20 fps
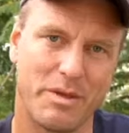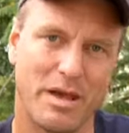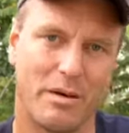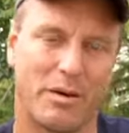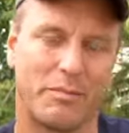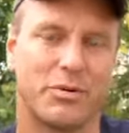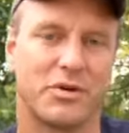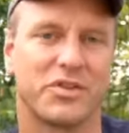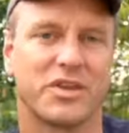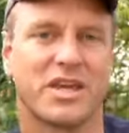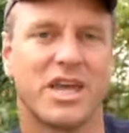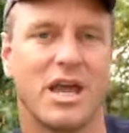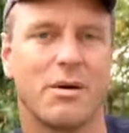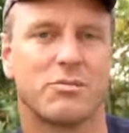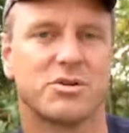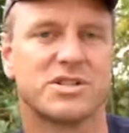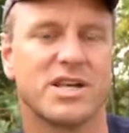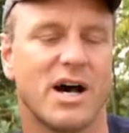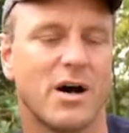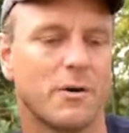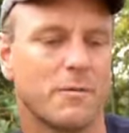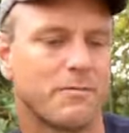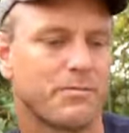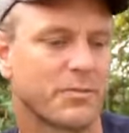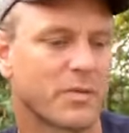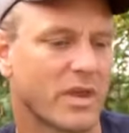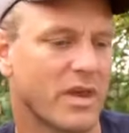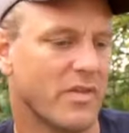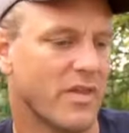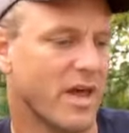me. I'm going to put the cameras out,
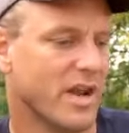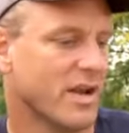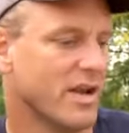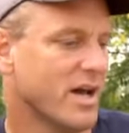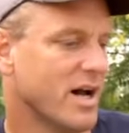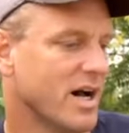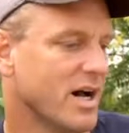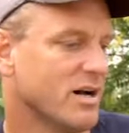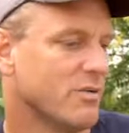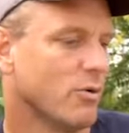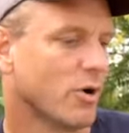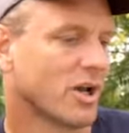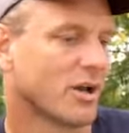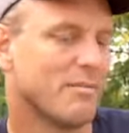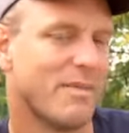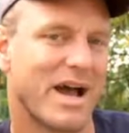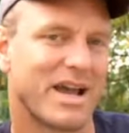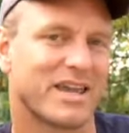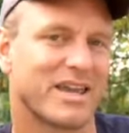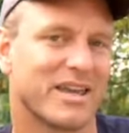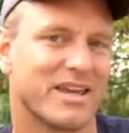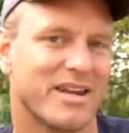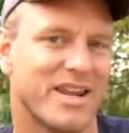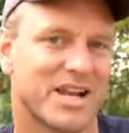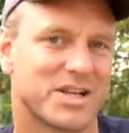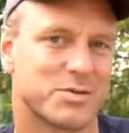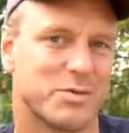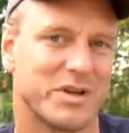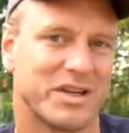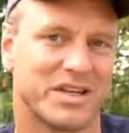and then uh, we'll come back again
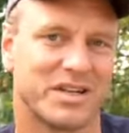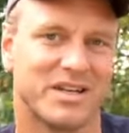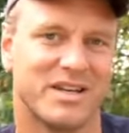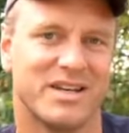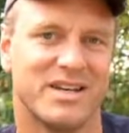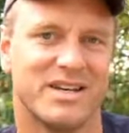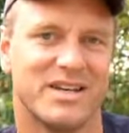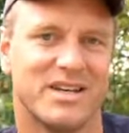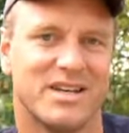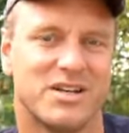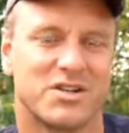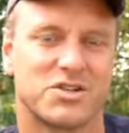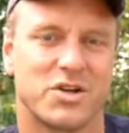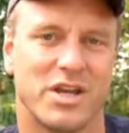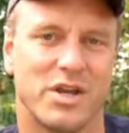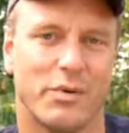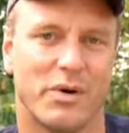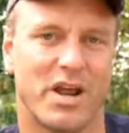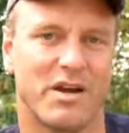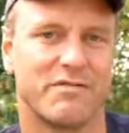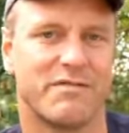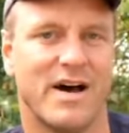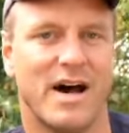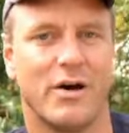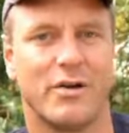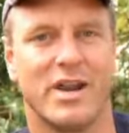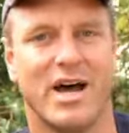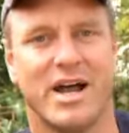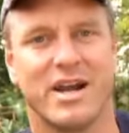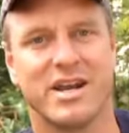next week and show you what I
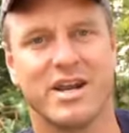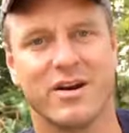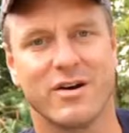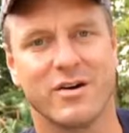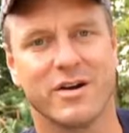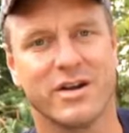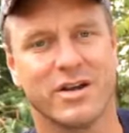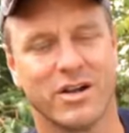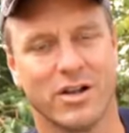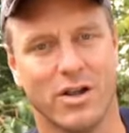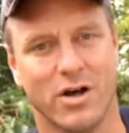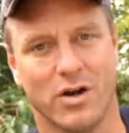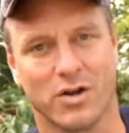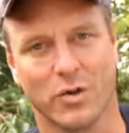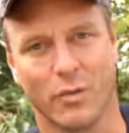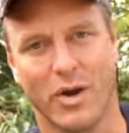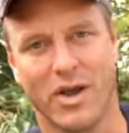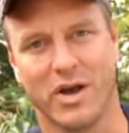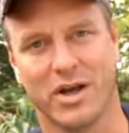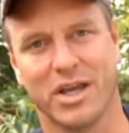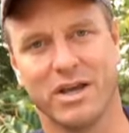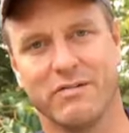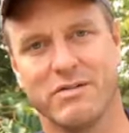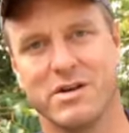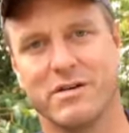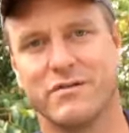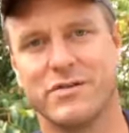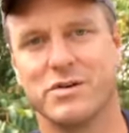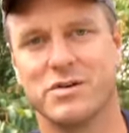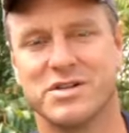found on here. And along the way, I'll give
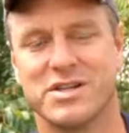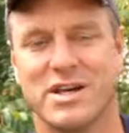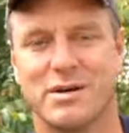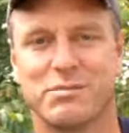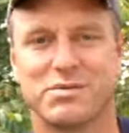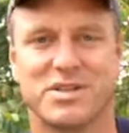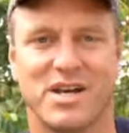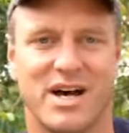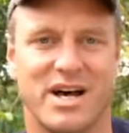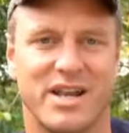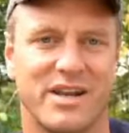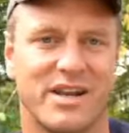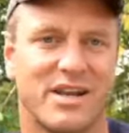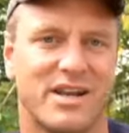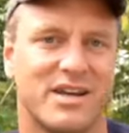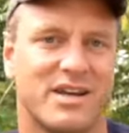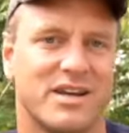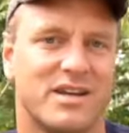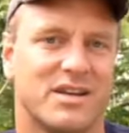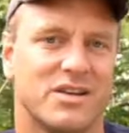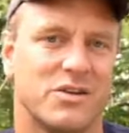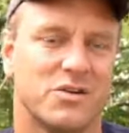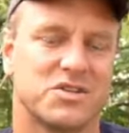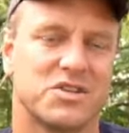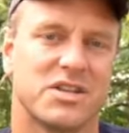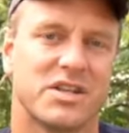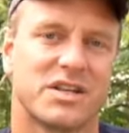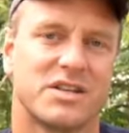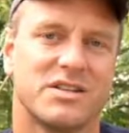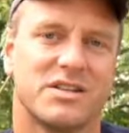you a few tips on
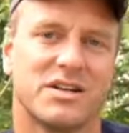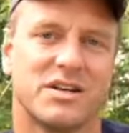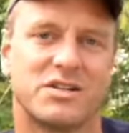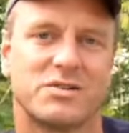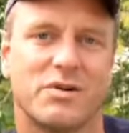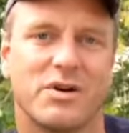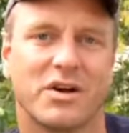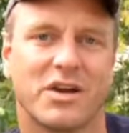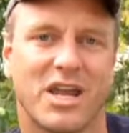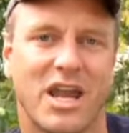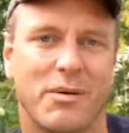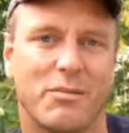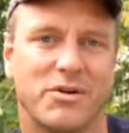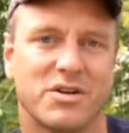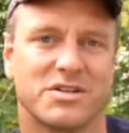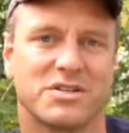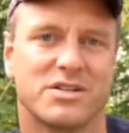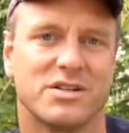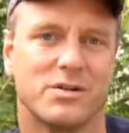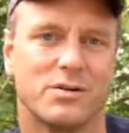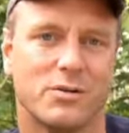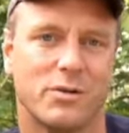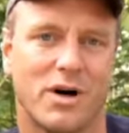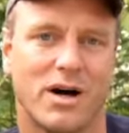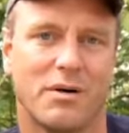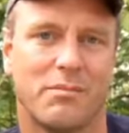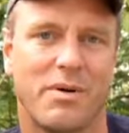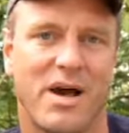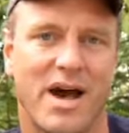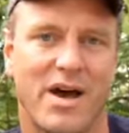using the, the trail cameras to
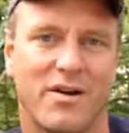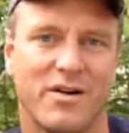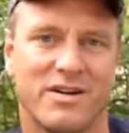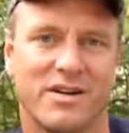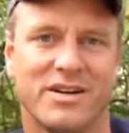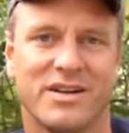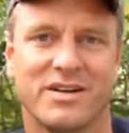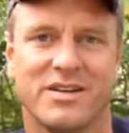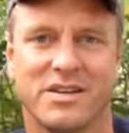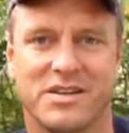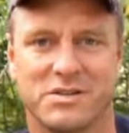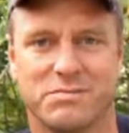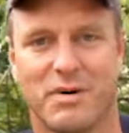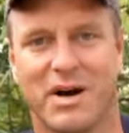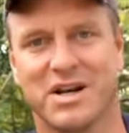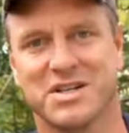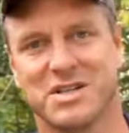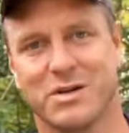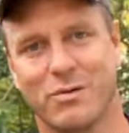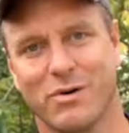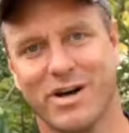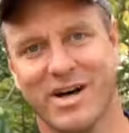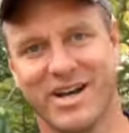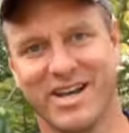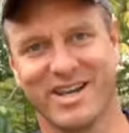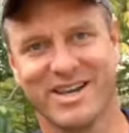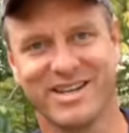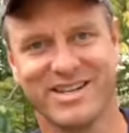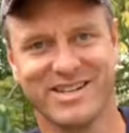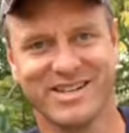uh, pattern these bucks that we're
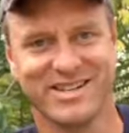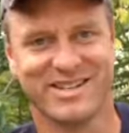hunting.